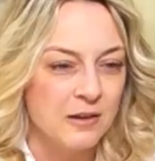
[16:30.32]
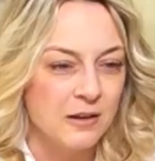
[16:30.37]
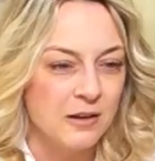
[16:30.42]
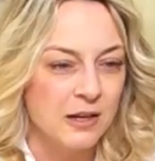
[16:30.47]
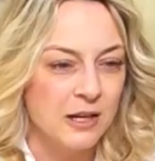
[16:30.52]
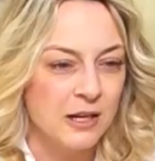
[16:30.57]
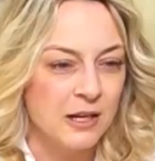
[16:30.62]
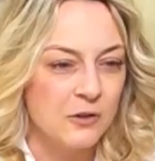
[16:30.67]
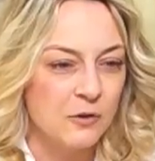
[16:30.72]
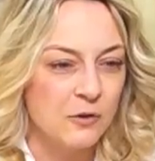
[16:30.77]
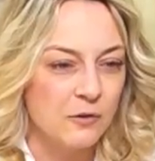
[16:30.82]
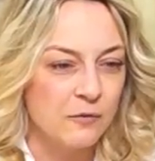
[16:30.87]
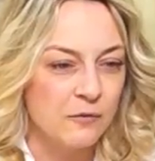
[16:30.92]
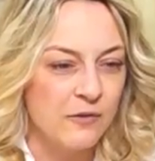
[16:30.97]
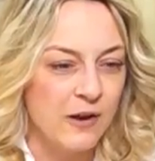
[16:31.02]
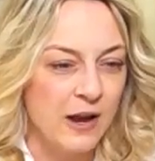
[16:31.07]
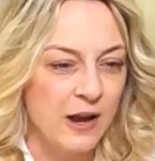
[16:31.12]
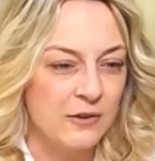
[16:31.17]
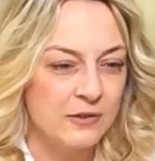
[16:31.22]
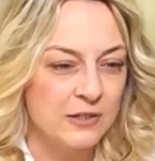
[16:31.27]
your
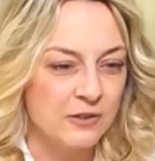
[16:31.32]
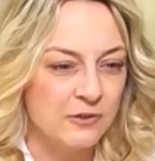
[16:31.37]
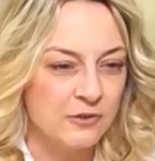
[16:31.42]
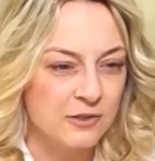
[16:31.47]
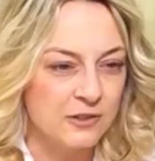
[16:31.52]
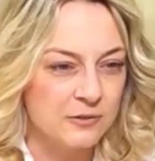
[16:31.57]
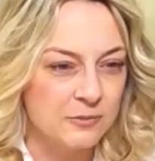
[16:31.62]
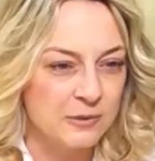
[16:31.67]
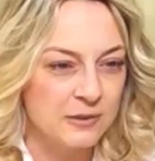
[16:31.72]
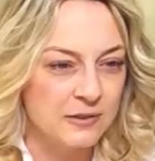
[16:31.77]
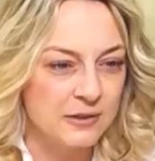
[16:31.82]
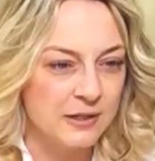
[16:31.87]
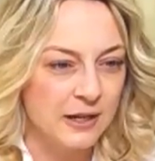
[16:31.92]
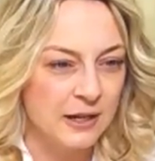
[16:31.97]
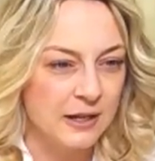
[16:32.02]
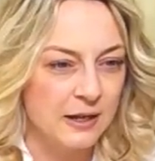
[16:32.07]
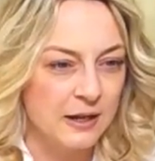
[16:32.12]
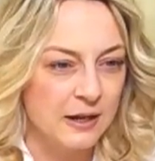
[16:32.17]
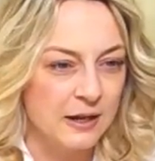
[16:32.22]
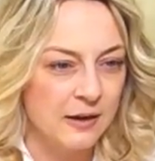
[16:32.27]
files here. Just one
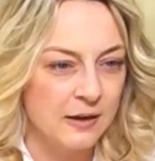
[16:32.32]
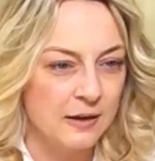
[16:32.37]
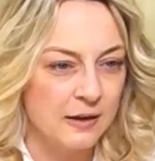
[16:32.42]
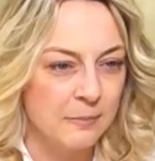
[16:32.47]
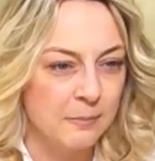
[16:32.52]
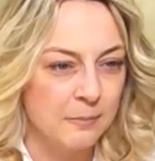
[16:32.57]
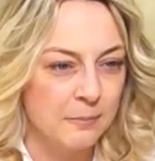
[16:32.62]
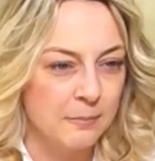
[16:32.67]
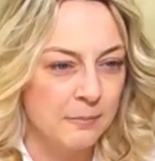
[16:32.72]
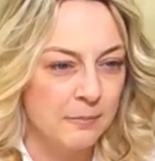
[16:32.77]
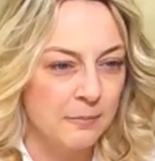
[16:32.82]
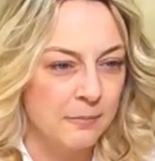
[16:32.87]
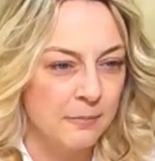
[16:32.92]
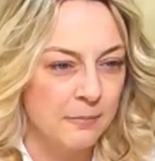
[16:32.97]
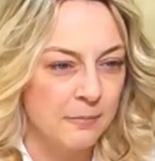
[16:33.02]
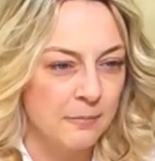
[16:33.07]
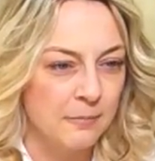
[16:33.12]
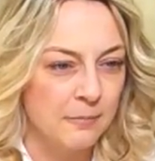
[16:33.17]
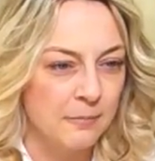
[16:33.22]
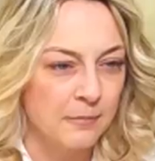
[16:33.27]
second. I'm
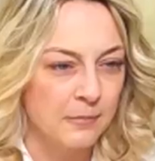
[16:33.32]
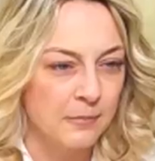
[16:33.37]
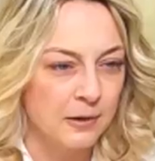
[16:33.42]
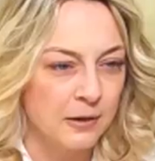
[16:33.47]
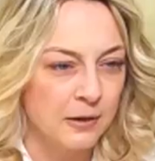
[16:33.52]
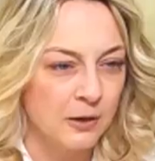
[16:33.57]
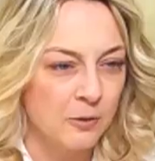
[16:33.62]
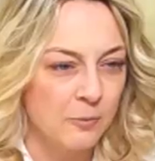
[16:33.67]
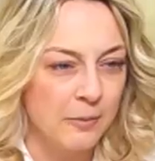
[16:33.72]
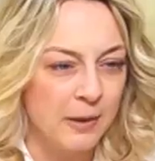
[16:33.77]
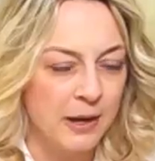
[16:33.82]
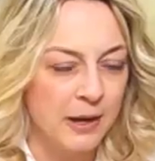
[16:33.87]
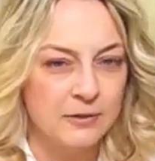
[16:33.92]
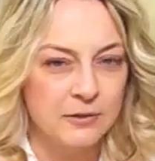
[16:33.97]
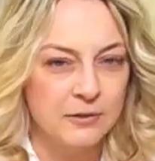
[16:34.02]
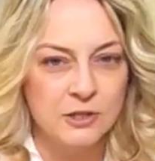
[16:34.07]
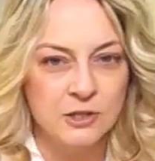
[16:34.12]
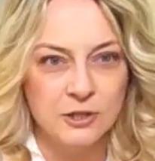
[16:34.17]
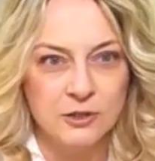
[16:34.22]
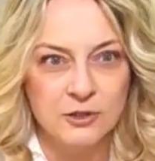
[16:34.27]
back
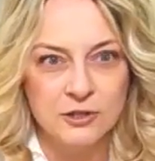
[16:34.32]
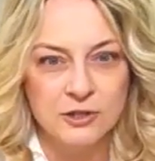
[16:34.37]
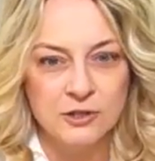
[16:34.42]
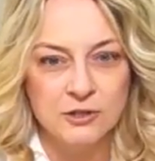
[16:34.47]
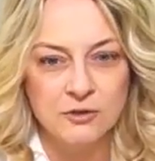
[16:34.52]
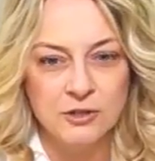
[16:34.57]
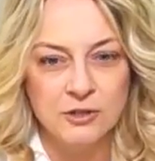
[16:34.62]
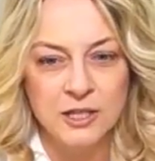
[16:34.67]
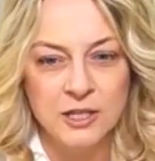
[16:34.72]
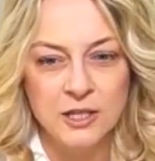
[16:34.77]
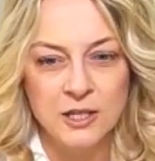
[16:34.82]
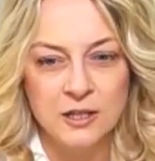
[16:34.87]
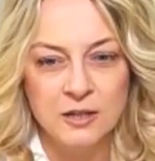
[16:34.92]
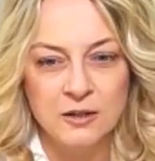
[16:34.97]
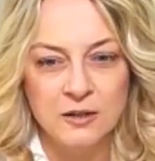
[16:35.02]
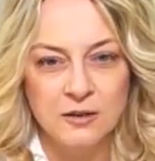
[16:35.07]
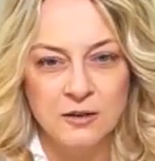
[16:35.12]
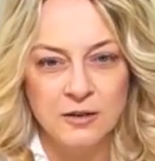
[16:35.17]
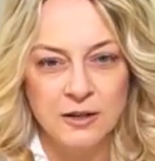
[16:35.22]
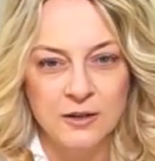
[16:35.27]
to share screen
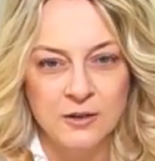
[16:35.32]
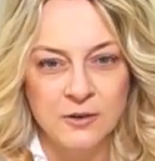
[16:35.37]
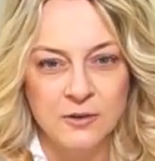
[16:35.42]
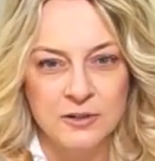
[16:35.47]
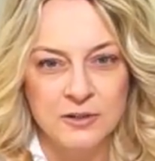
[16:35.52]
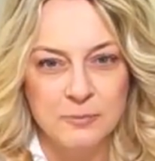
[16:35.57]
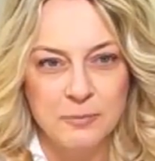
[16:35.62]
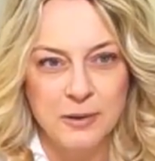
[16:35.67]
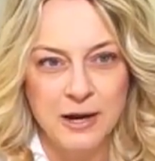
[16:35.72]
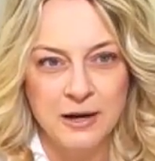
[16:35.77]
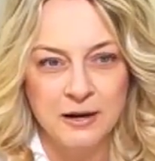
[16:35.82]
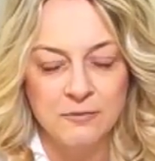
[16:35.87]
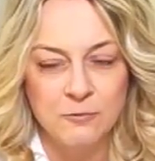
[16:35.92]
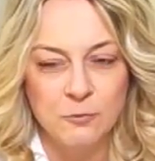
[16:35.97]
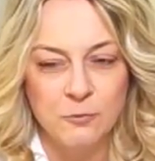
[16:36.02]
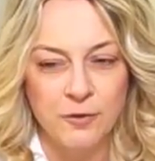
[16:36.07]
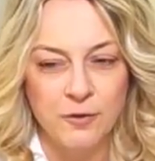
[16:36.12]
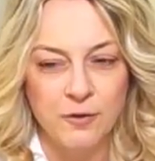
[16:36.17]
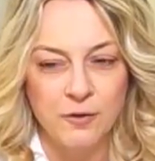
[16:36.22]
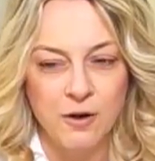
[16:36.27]
here. It's back and
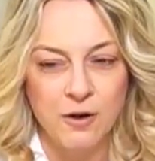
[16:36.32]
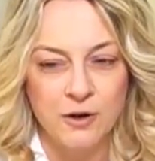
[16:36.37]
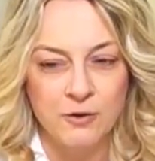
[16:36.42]
forth a lot,